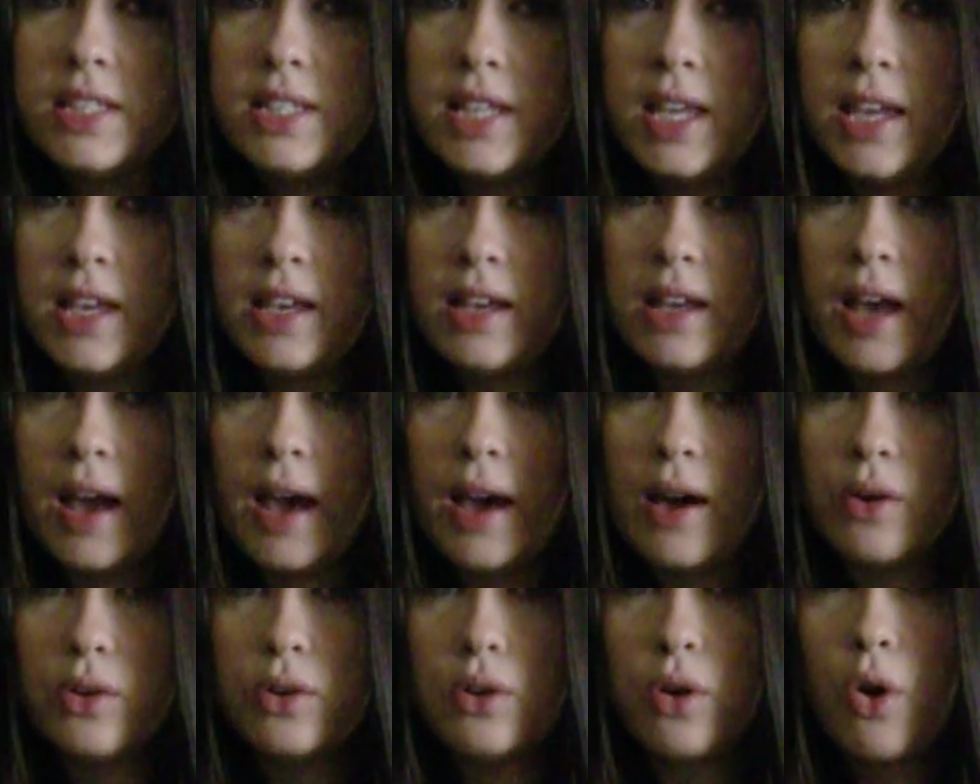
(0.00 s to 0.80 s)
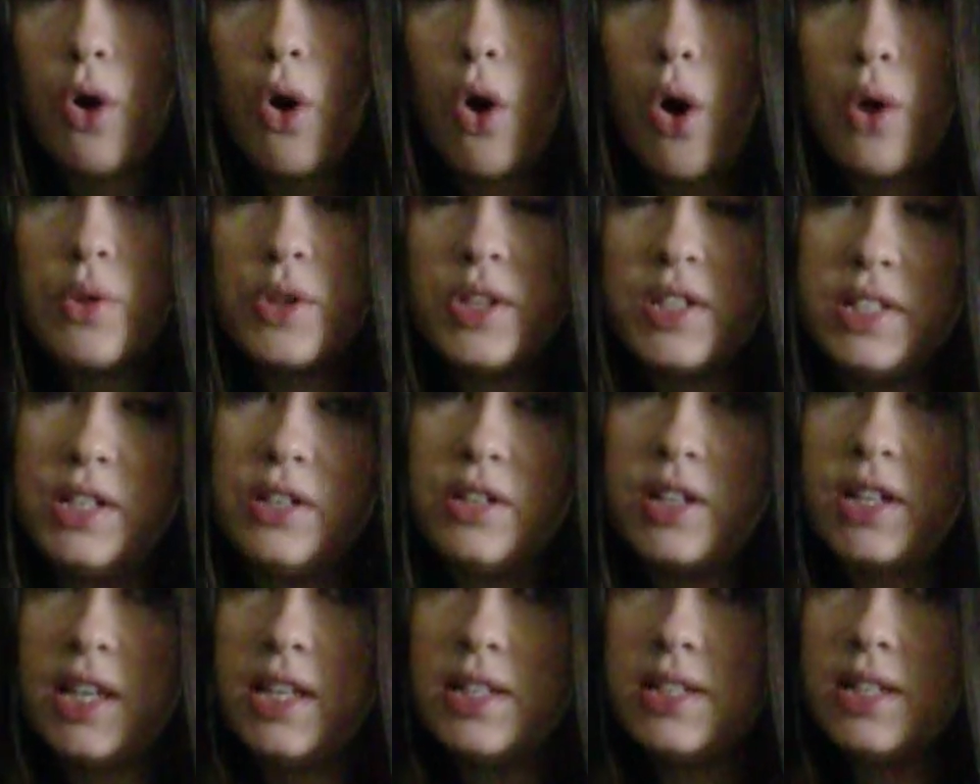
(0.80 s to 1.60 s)
take out all the
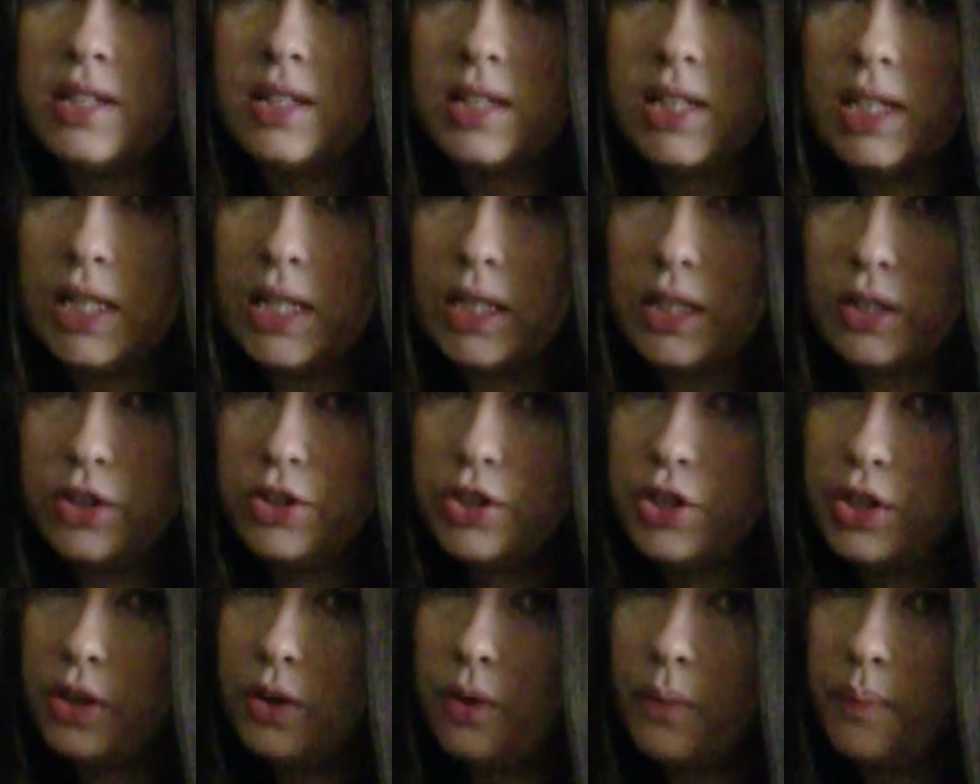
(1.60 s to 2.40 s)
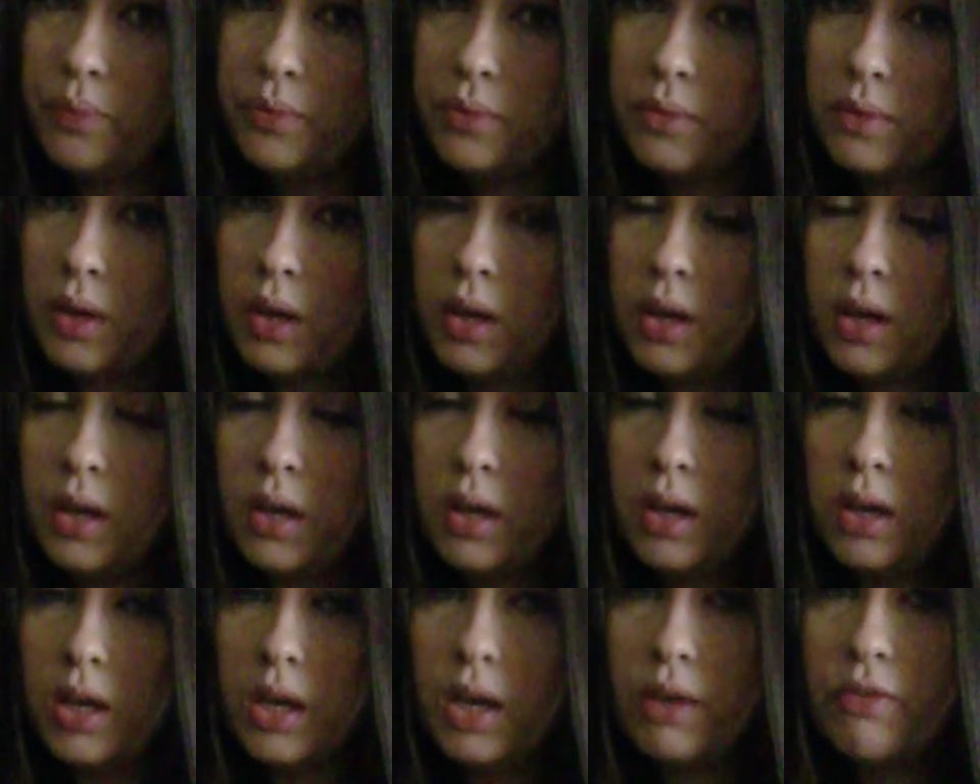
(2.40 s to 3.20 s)
staircases leading to you.
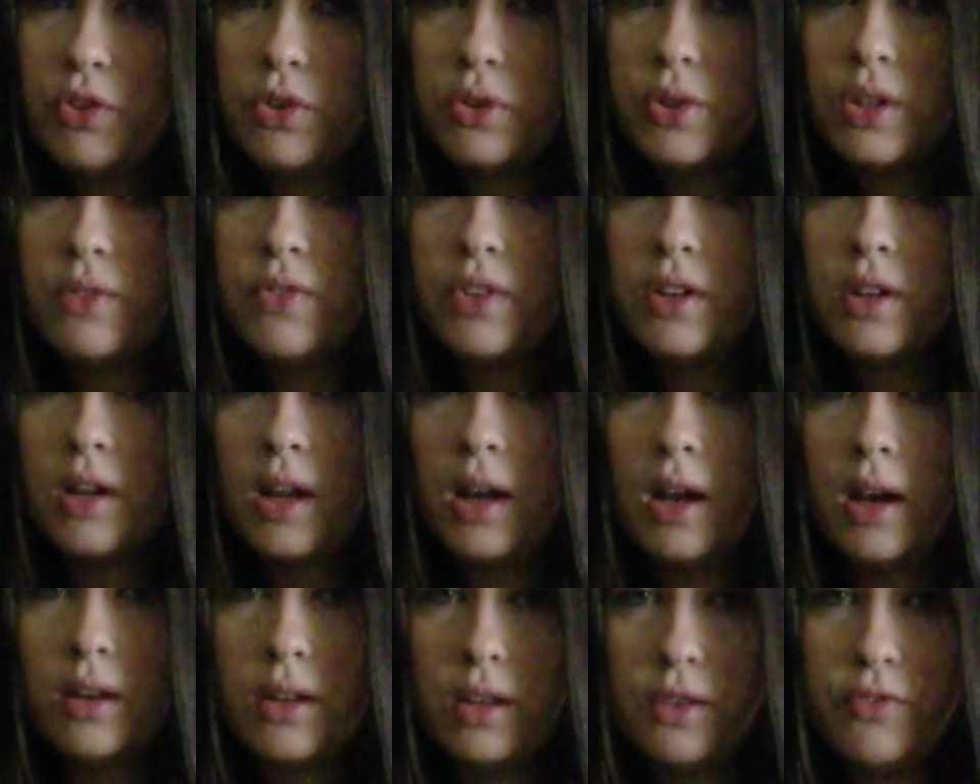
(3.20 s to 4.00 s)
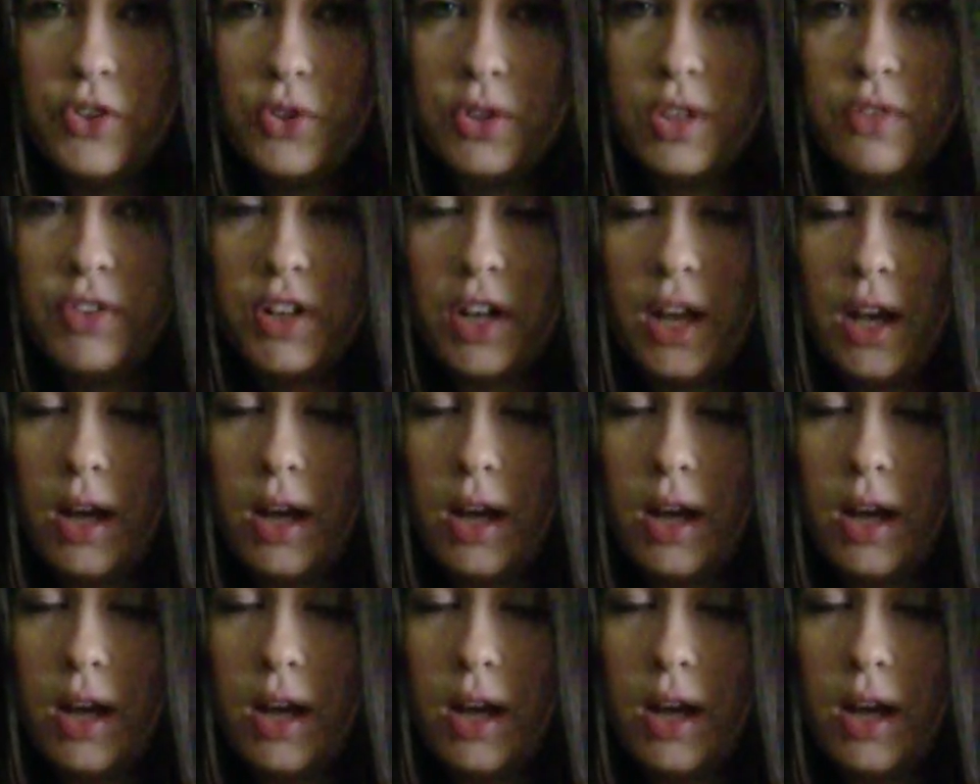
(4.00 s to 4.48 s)
If you live in a